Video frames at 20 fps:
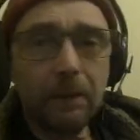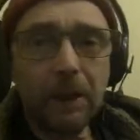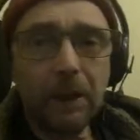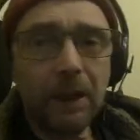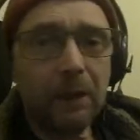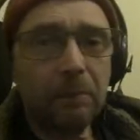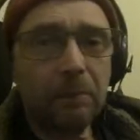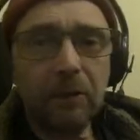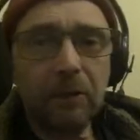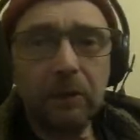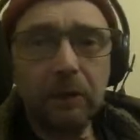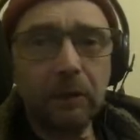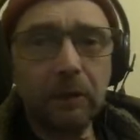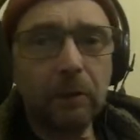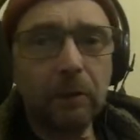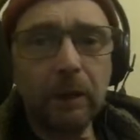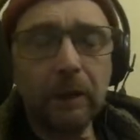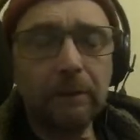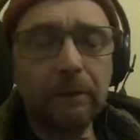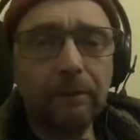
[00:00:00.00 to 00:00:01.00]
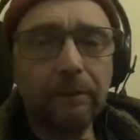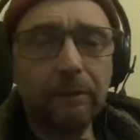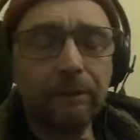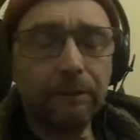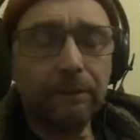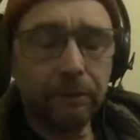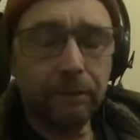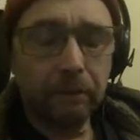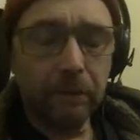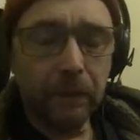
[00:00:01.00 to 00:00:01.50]
Absolutely.
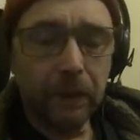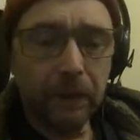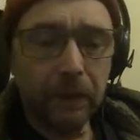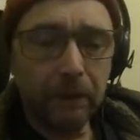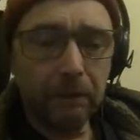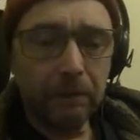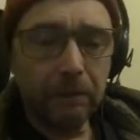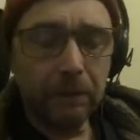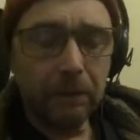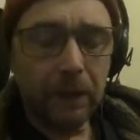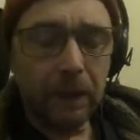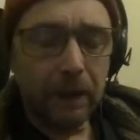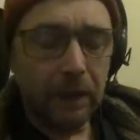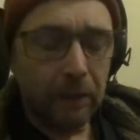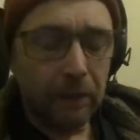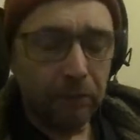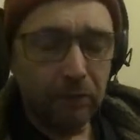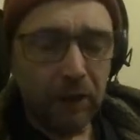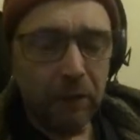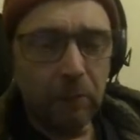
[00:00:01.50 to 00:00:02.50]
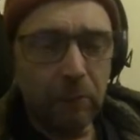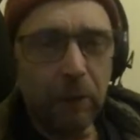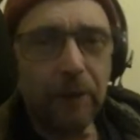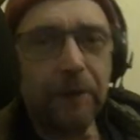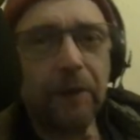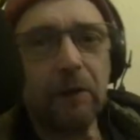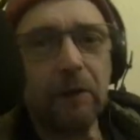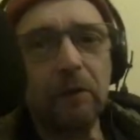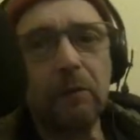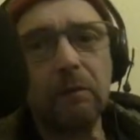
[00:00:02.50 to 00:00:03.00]
I agree
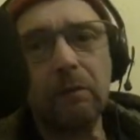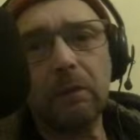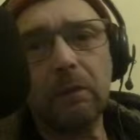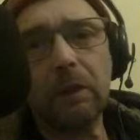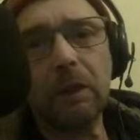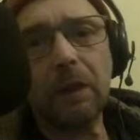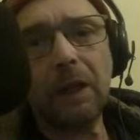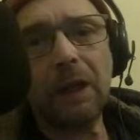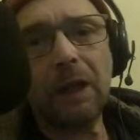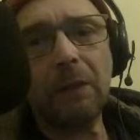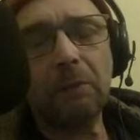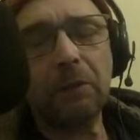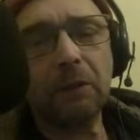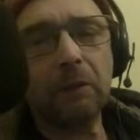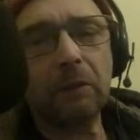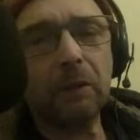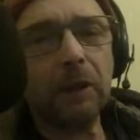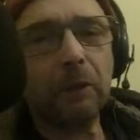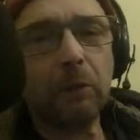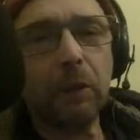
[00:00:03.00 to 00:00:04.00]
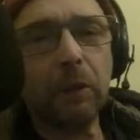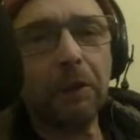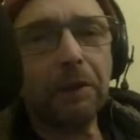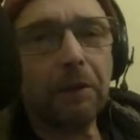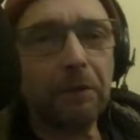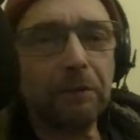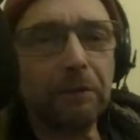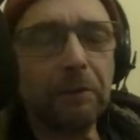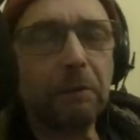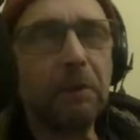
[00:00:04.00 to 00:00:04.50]
with you. Absolutely
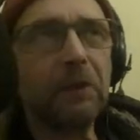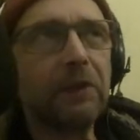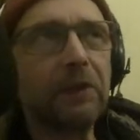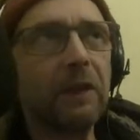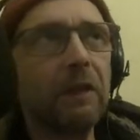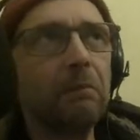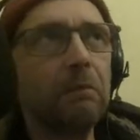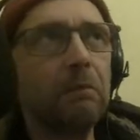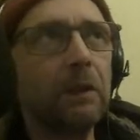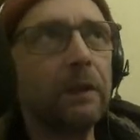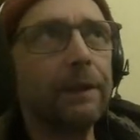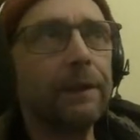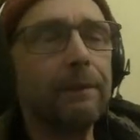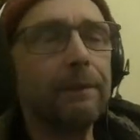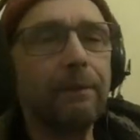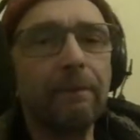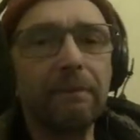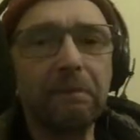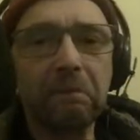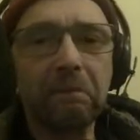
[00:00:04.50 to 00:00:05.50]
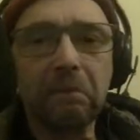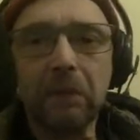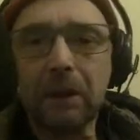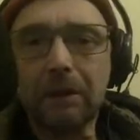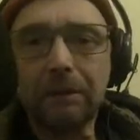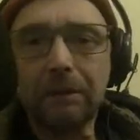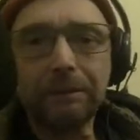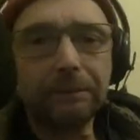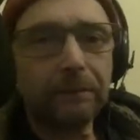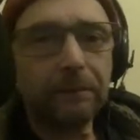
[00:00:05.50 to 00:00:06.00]
100%, Mike.
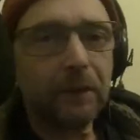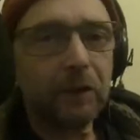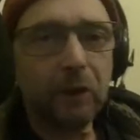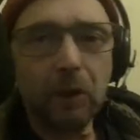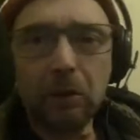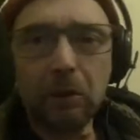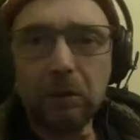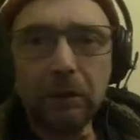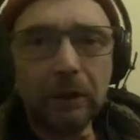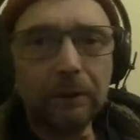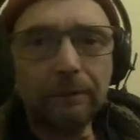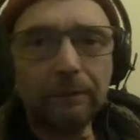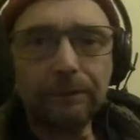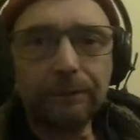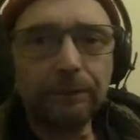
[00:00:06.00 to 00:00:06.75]
Totally.